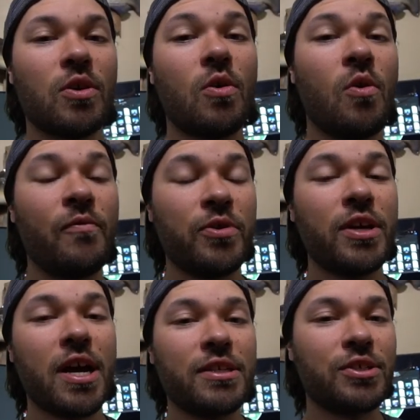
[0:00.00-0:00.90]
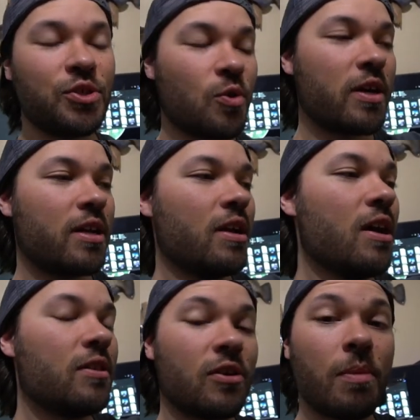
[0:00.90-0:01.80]
So hopefully you guys enjoyed
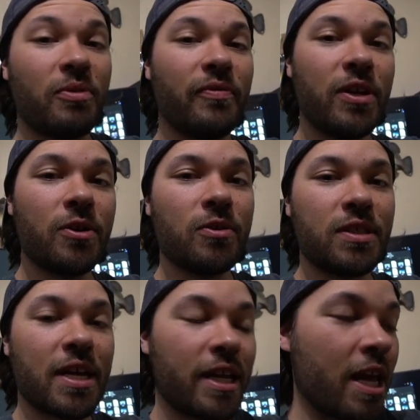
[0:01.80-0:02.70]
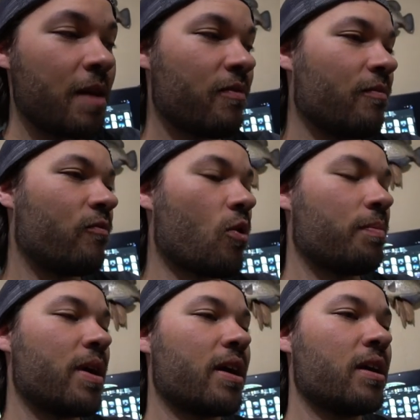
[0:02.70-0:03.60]
the couple videos that came from
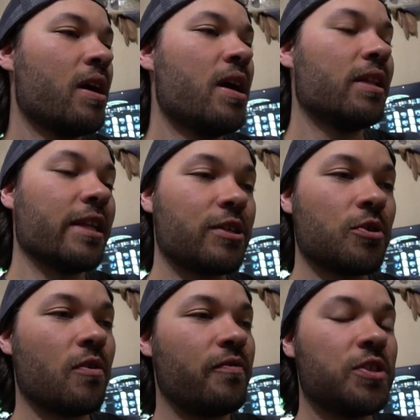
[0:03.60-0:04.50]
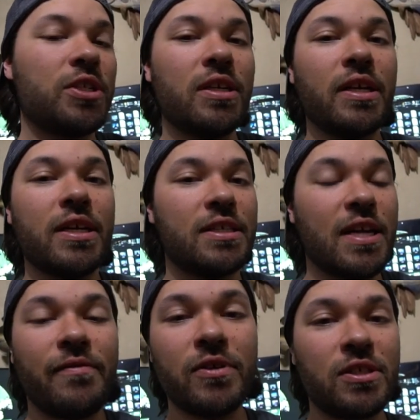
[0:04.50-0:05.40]
Fort Peck. Lake trout fishing is
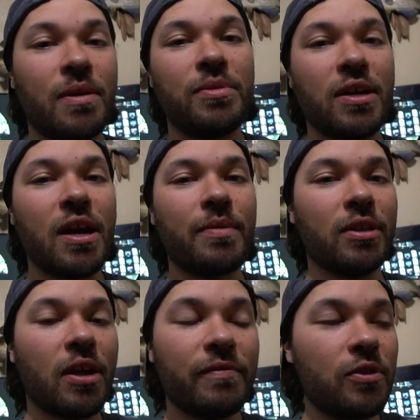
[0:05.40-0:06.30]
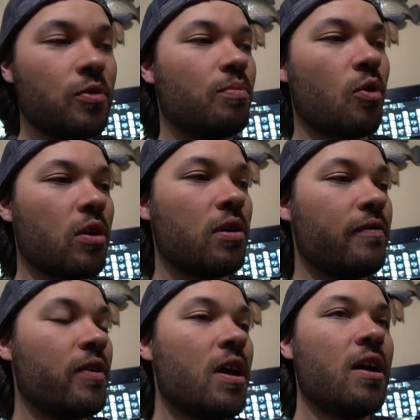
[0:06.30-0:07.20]
definitely something I would love to do more
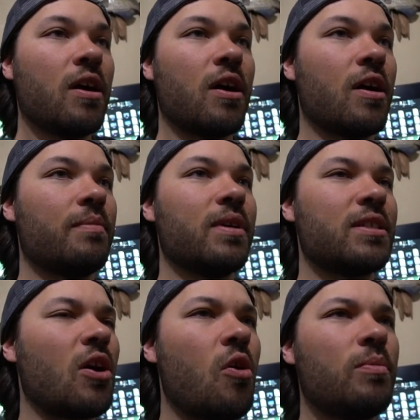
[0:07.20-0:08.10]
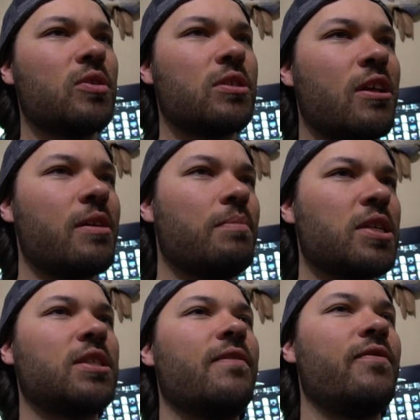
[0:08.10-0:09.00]
of. It's almost like
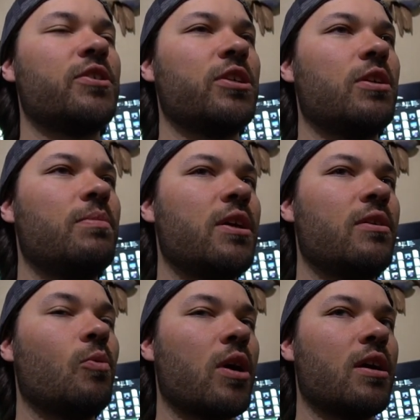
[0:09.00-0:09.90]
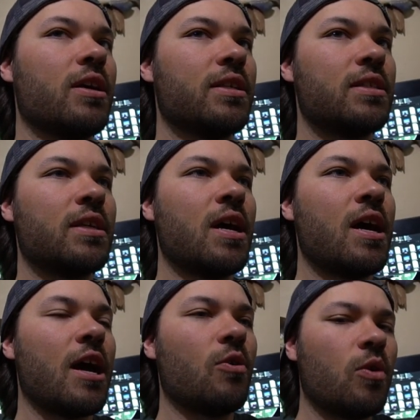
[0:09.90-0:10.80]
musky fishing to me, where
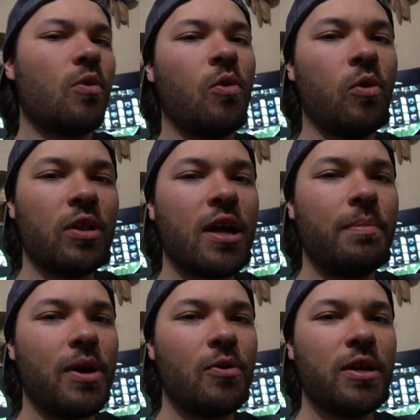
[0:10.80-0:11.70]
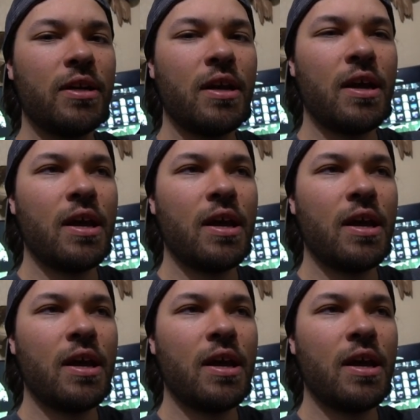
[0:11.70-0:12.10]
I don't know a whole lot about it,